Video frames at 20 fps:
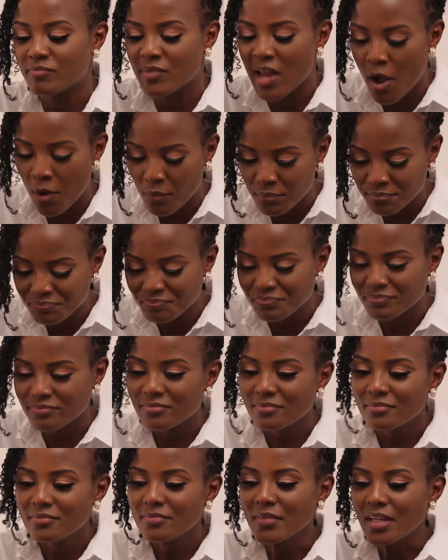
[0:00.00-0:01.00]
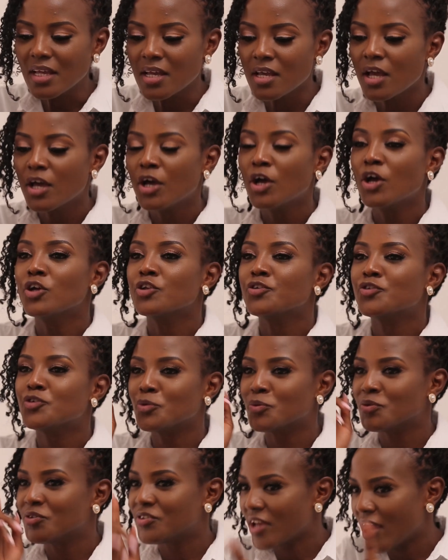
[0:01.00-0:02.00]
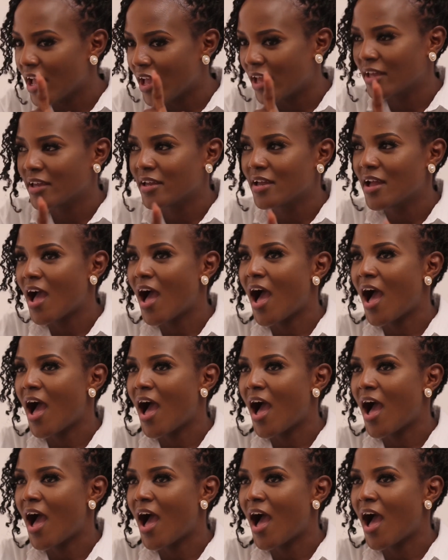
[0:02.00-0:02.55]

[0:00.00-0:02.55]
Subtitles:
Now, today